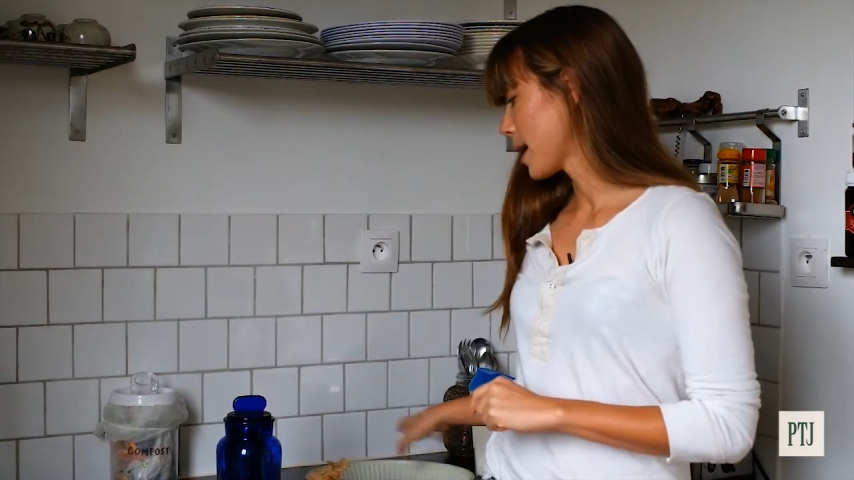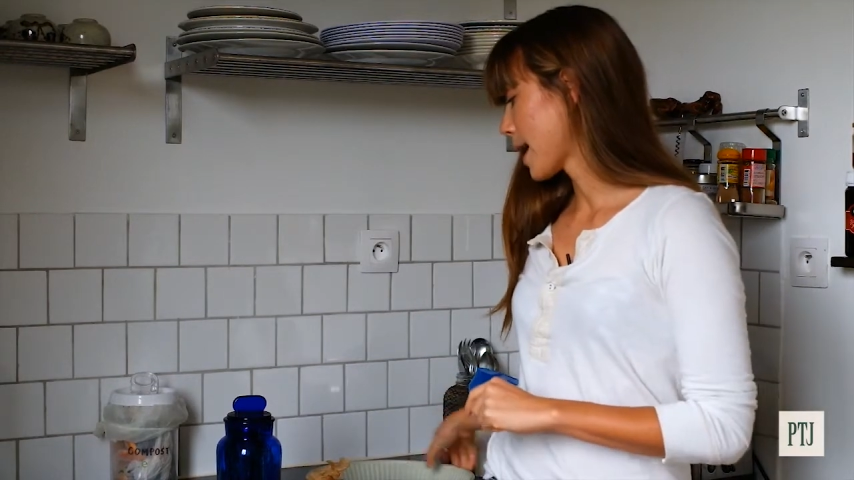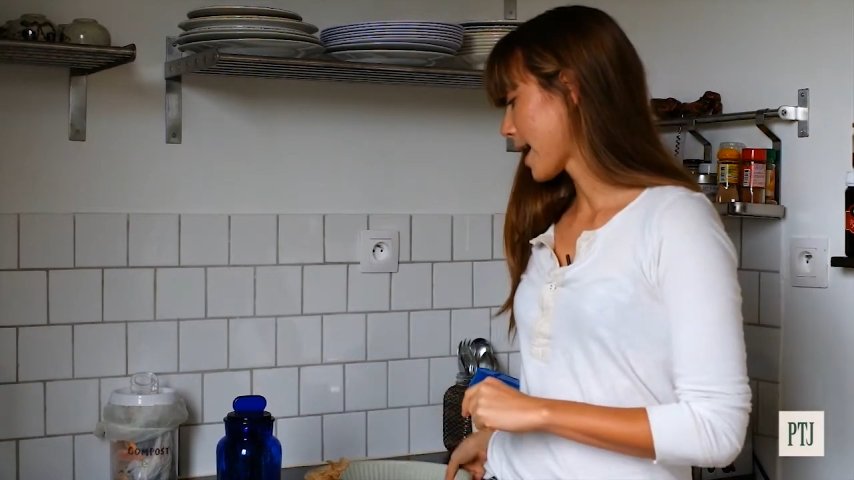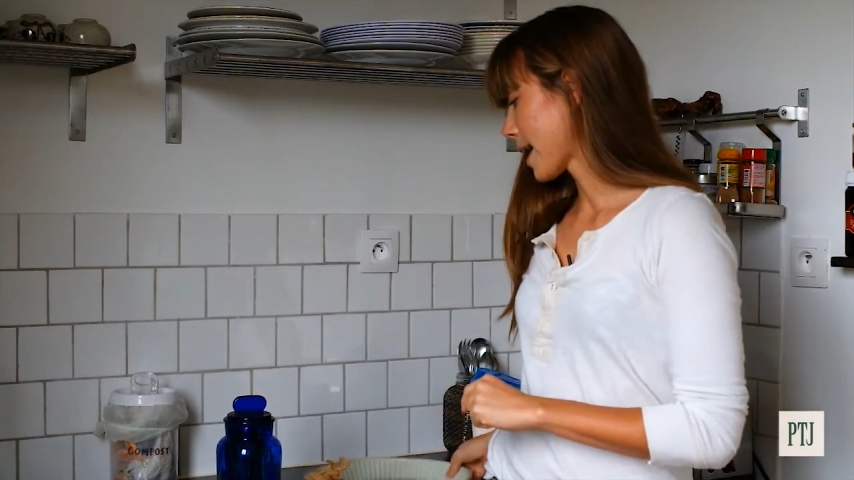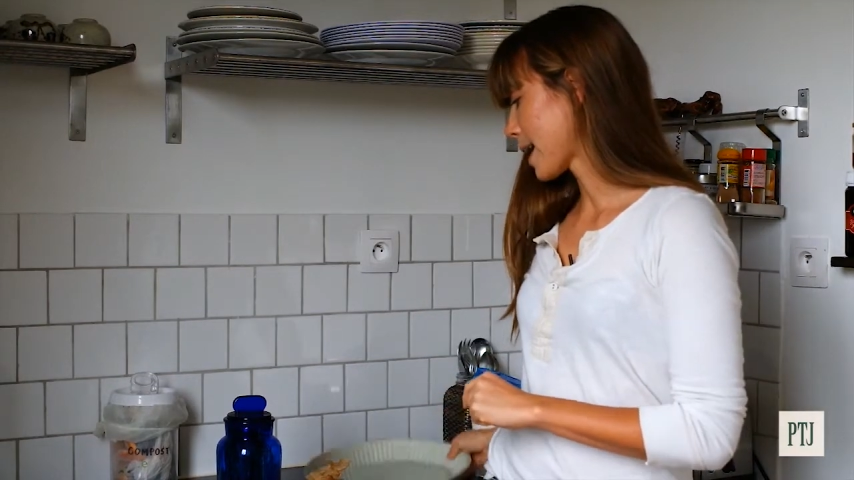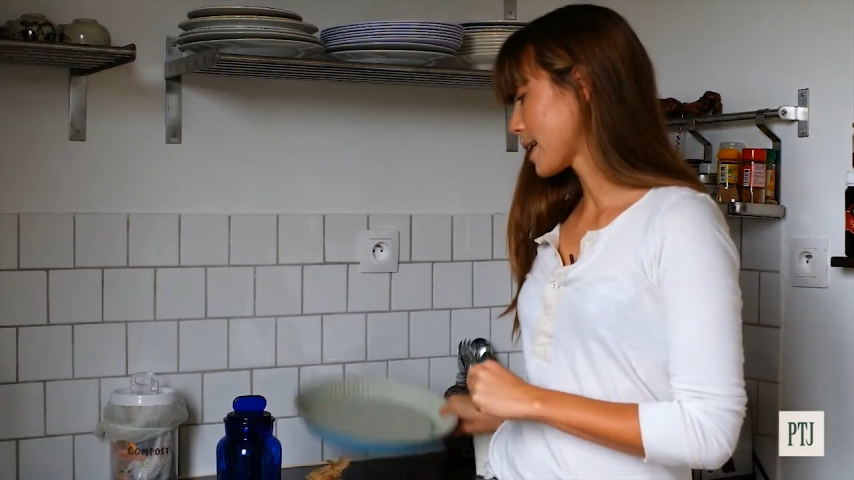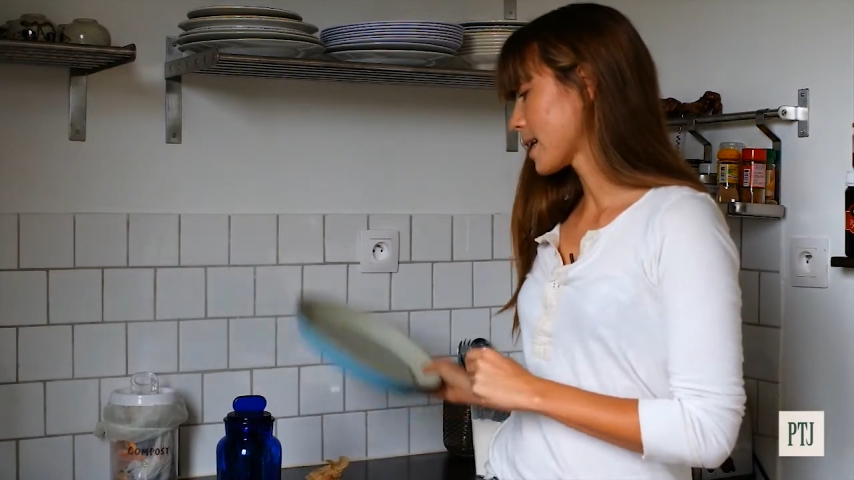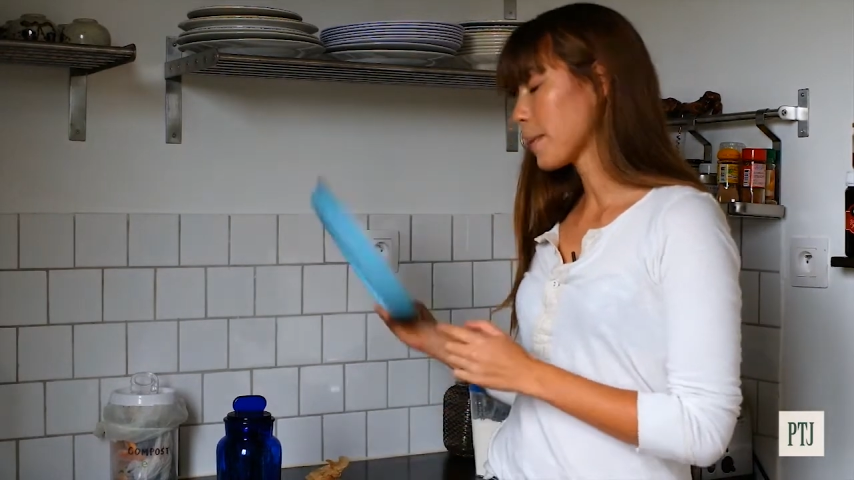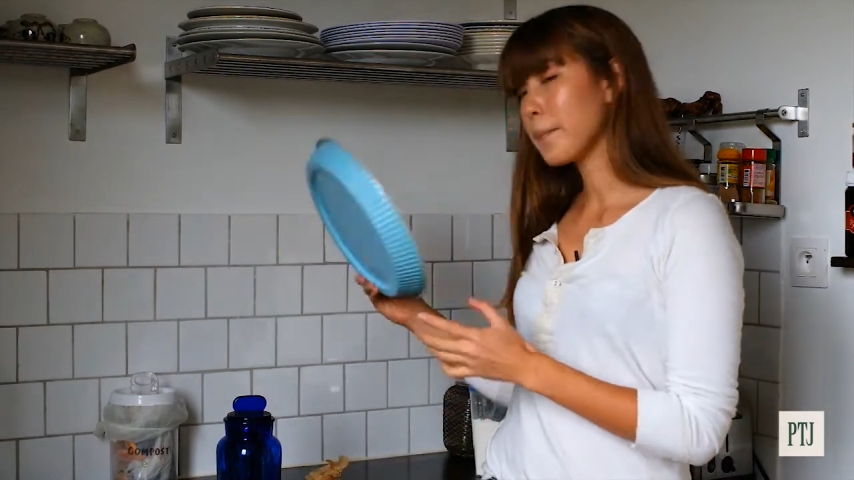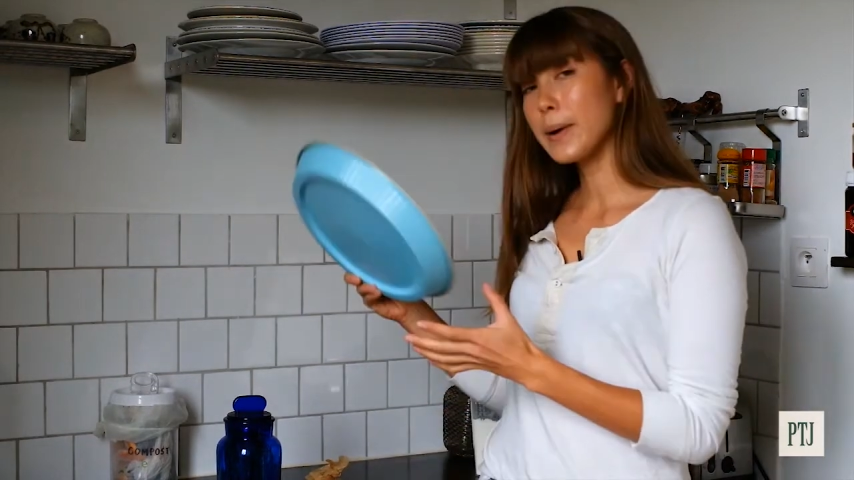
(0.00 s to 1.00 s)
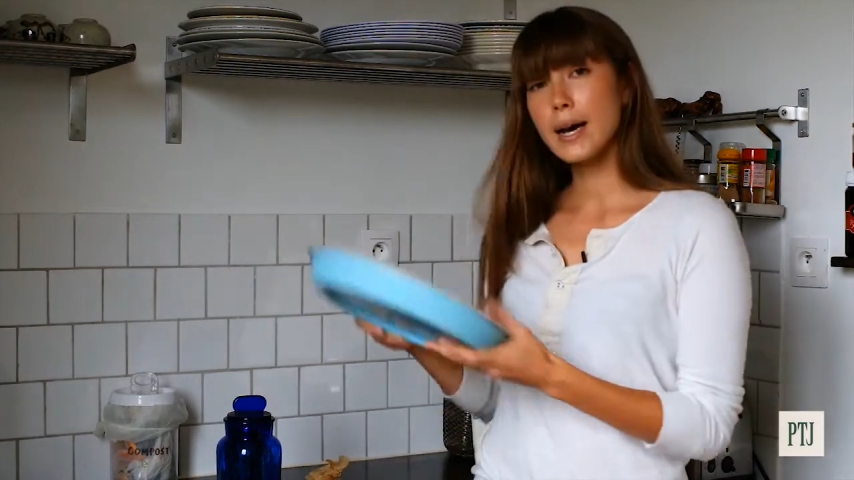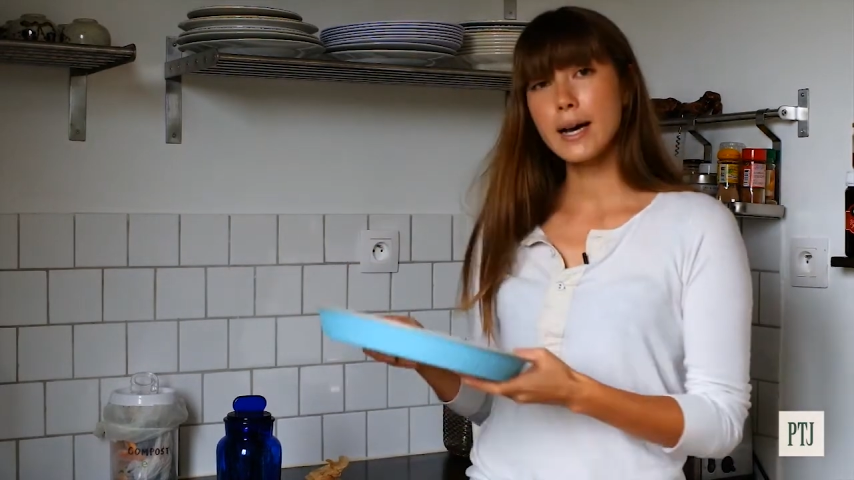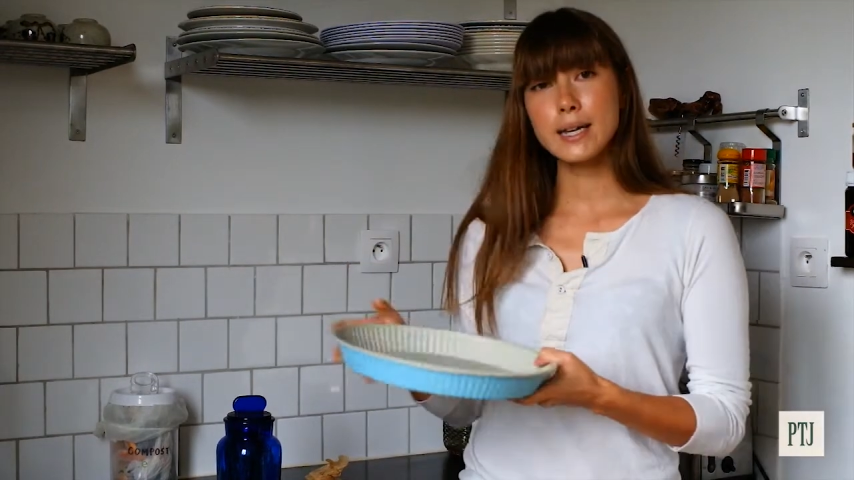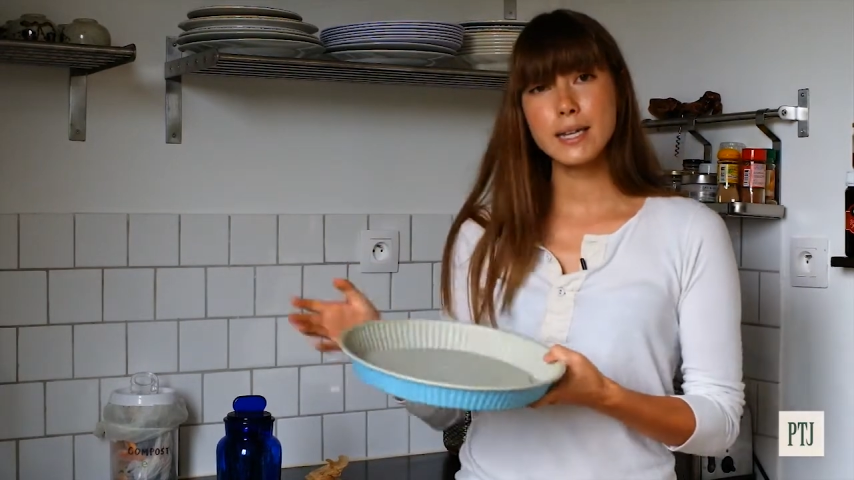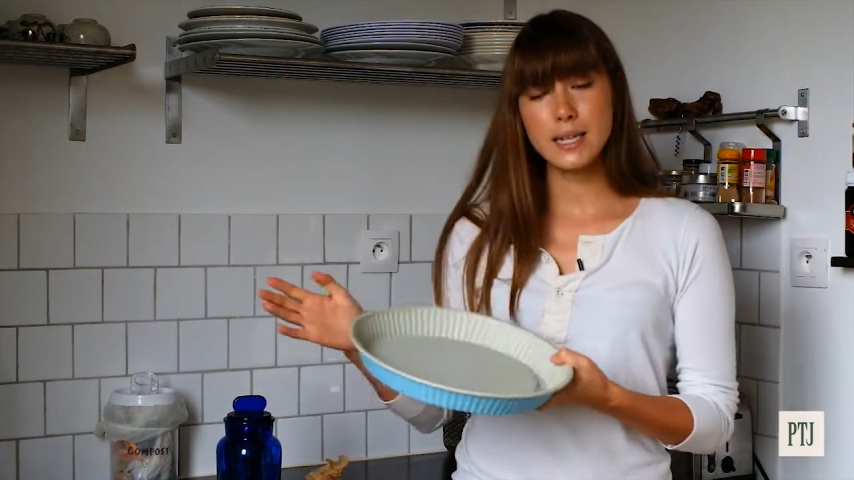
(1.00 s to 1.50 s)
a pie